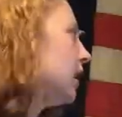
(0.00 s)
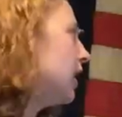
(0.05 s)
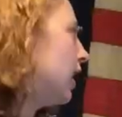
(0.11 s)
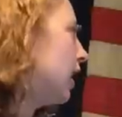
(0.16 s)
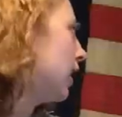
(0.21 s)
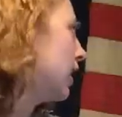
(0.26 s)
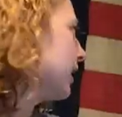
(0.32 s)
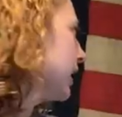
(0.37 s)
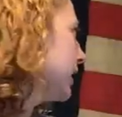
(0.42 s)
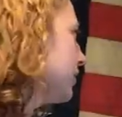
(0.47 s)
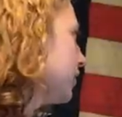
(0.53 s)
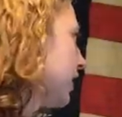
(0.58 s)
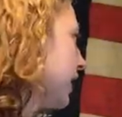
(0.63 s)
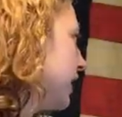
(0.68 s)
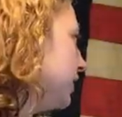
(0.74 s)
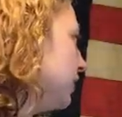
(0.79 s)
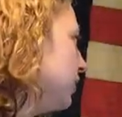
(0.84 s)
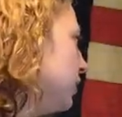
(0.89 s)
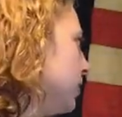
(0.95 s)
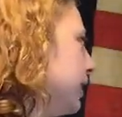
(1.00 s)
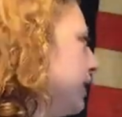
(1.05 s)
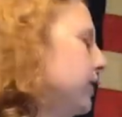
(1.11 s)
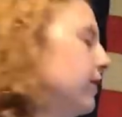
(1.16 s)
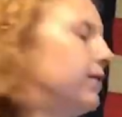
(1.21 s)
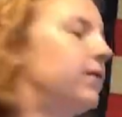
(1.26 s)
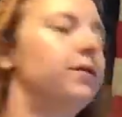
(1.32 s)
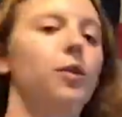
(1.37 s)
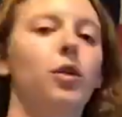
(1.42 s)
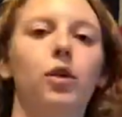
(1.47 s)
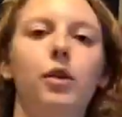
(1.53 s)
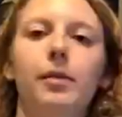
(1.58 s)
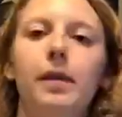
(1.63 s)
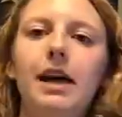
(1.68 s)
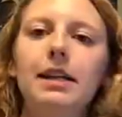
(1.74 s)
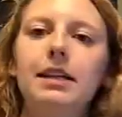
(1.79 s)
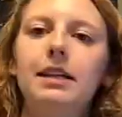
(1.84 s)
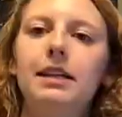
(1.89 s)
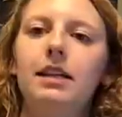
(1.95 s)
Are they trying to inform
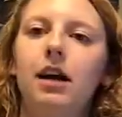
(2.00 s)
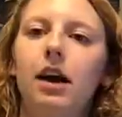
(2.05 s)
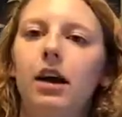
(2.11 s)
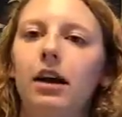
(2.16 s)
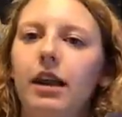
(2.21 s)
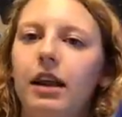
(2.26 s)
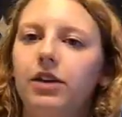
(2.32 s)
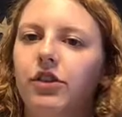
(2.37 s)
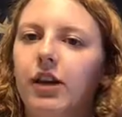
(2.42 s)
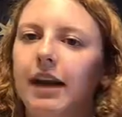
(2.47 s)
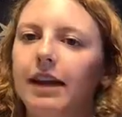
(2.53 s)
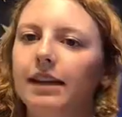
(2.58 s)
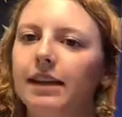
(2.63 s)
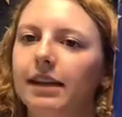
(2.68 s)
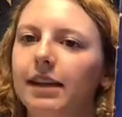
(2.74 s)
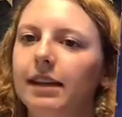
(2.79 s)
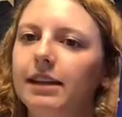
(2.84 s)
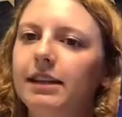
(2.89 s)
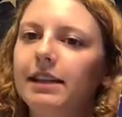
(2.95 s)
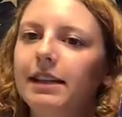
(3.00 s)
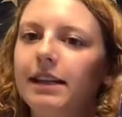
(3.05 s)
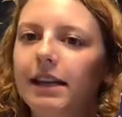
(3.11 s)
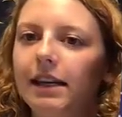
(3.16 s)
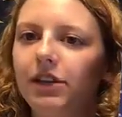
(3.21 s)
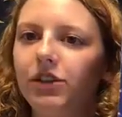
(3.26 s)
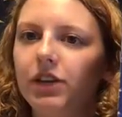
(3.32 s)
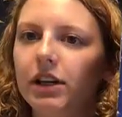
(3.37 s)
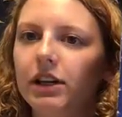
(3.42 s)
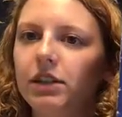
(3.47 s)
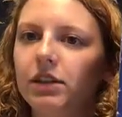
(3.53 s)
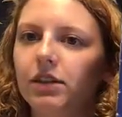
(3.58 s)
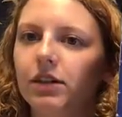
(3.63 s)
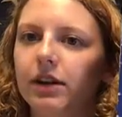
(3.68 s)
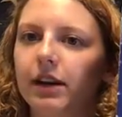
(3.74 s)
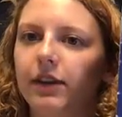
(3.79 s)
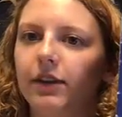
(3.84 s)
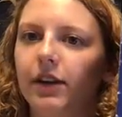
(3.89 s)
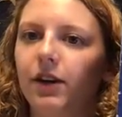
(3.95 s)
us? Are they trying to teach us or
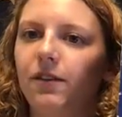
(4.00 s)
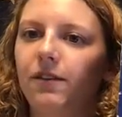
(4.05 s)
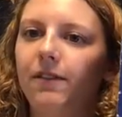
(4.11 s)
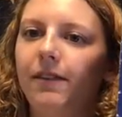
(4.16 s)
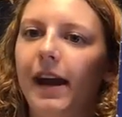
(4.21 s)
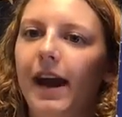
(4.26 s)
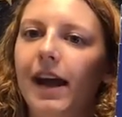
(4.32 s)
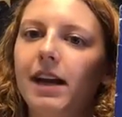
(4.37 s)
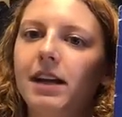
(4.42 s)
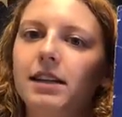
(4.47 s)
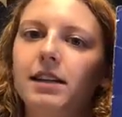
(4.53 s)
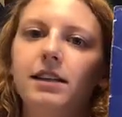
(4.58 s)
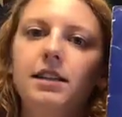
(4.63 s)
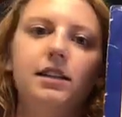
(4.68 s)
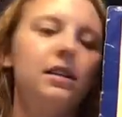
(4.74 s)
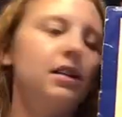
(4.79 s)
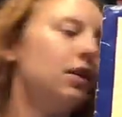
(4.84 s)
give us facts?